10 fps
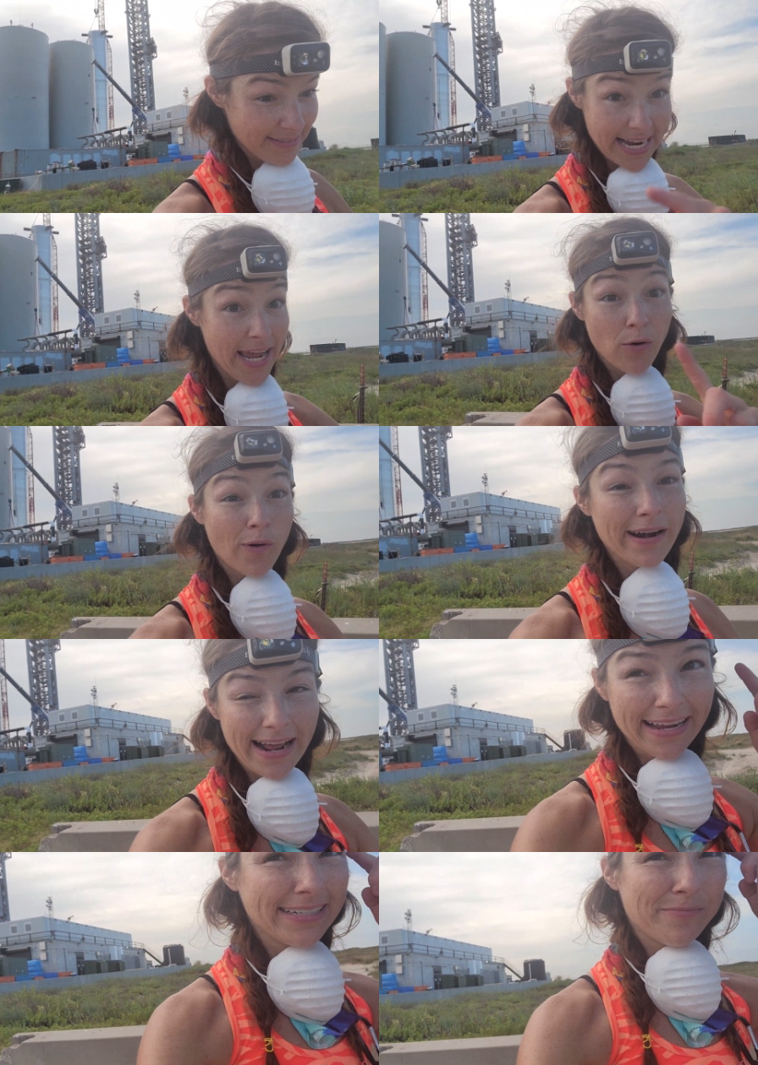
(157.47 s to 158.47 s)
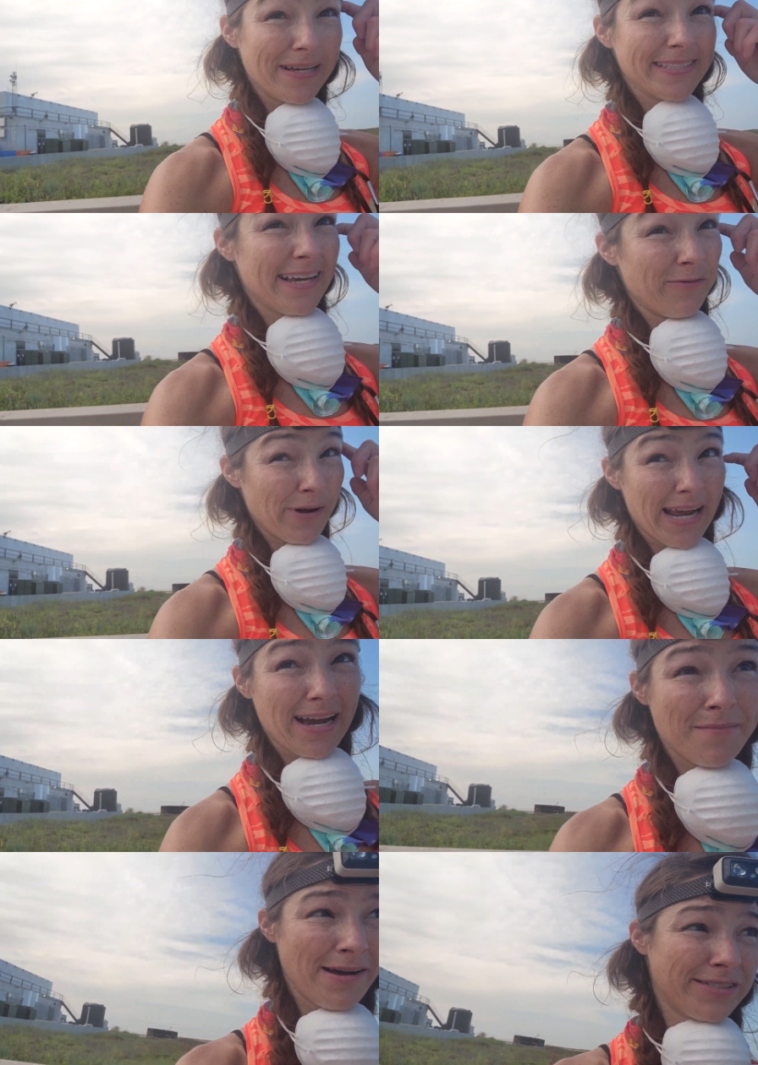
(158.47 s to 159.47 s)
day or night, depends on when I
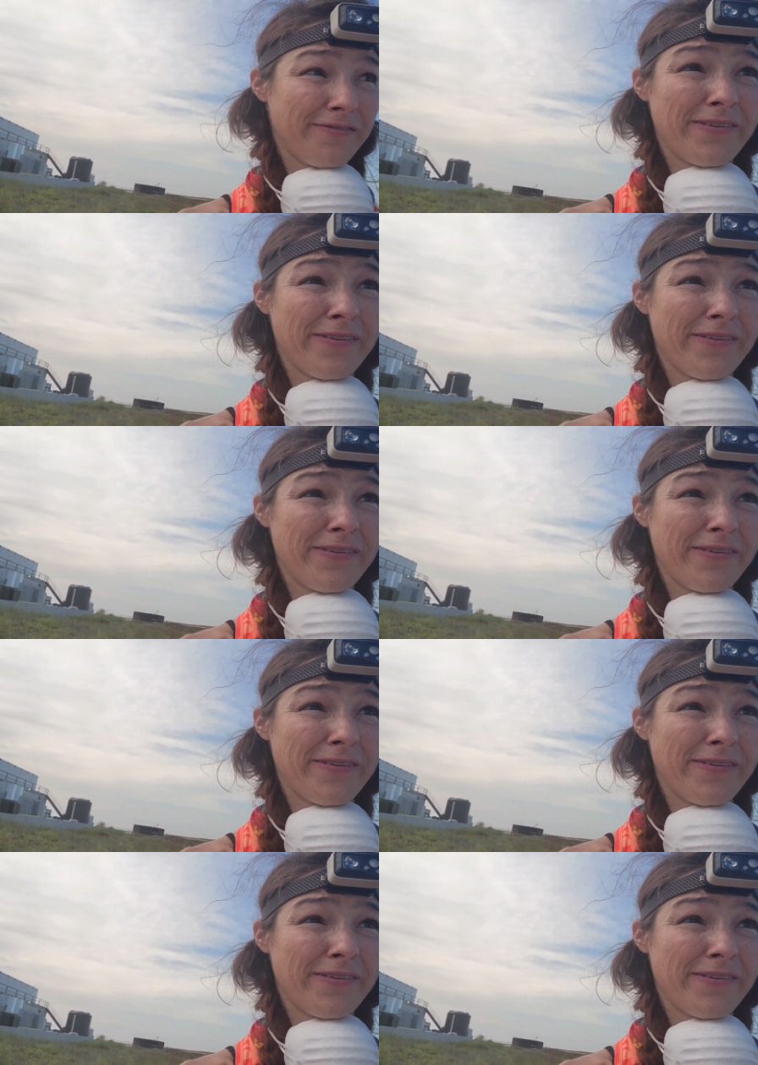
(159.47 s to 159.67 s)
come out to